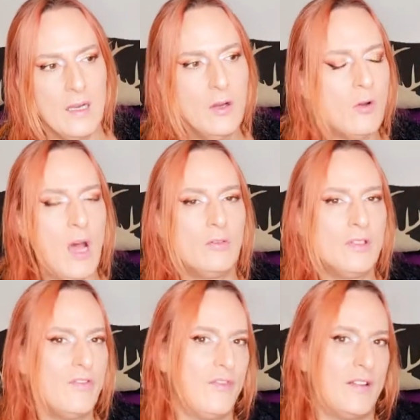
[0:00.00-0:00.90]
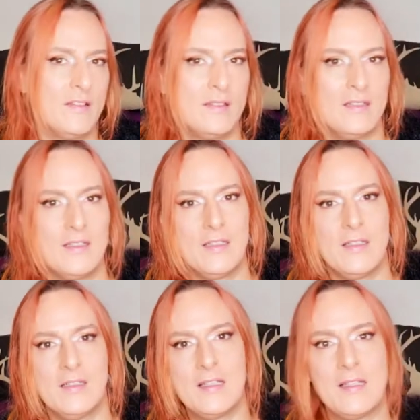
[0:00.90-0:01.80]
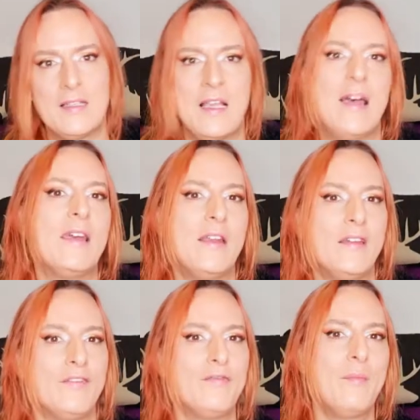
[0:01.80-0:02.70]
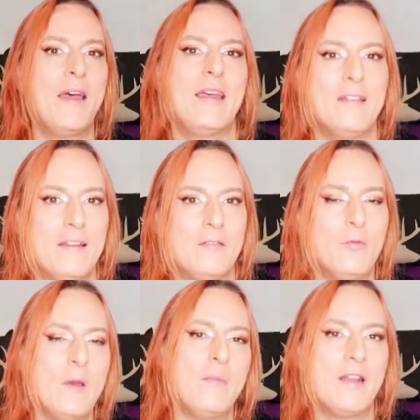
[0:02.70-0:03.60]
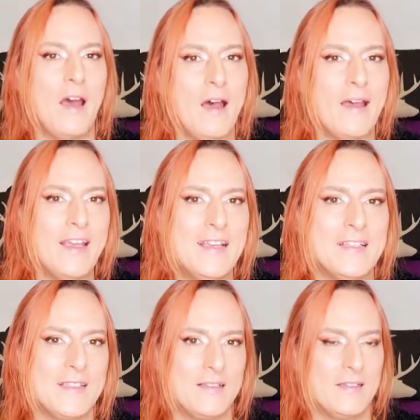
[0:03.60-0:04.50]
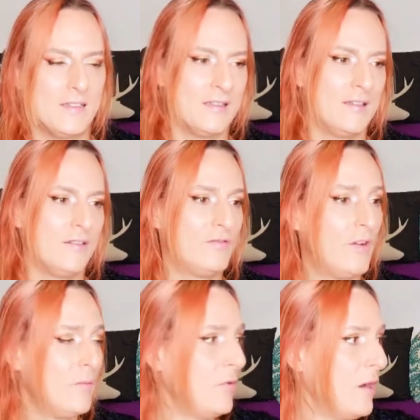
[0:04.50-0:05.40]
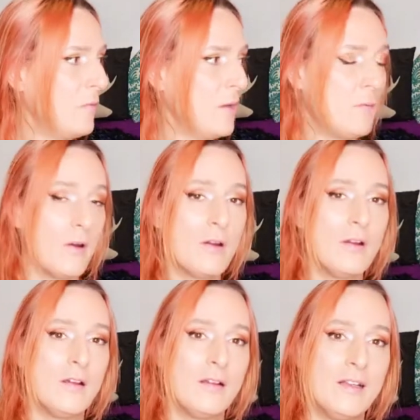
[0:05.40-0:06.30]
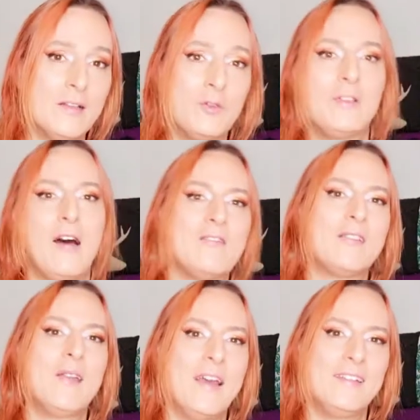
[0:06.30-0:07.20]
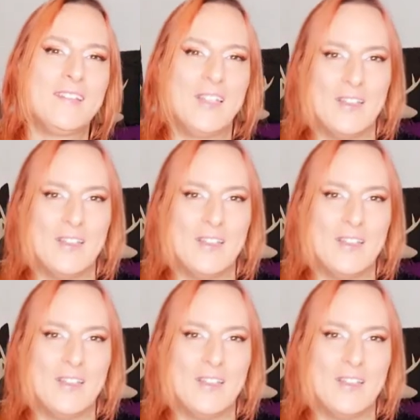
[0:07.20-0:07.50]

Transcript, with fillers: Look how different the society of men and women is from where we were in 2019.